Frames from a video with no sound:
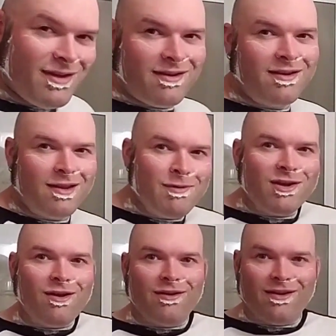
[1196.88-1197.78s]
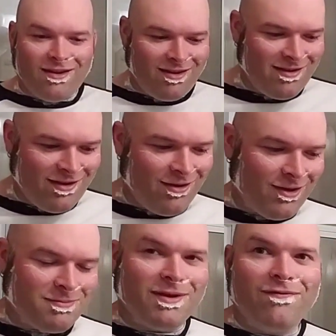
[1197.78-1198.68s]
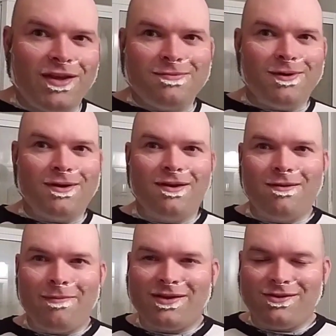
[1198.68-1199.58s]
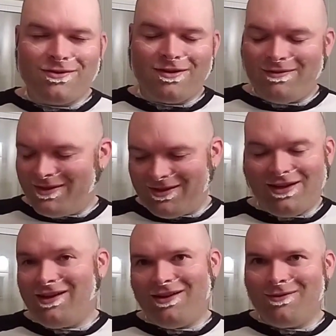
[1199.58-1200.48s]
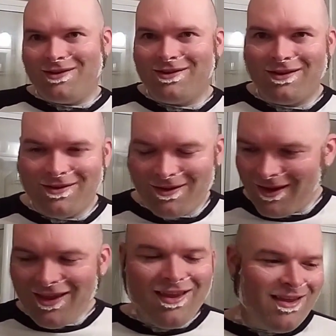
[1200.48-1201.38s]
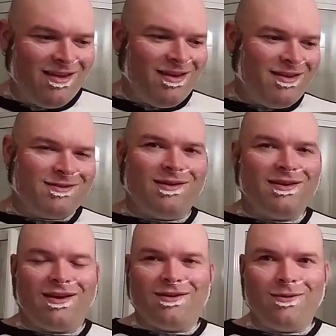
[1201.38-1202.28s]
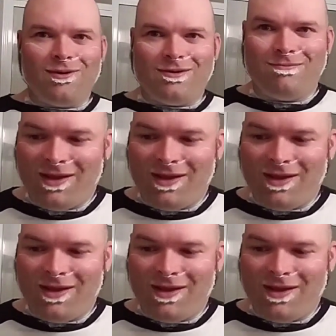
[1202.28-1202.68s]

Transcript: he's like, let me call you. And he calls me on Facebook Messenger, and I was like, nah, I don't want to talk to you. So I ignored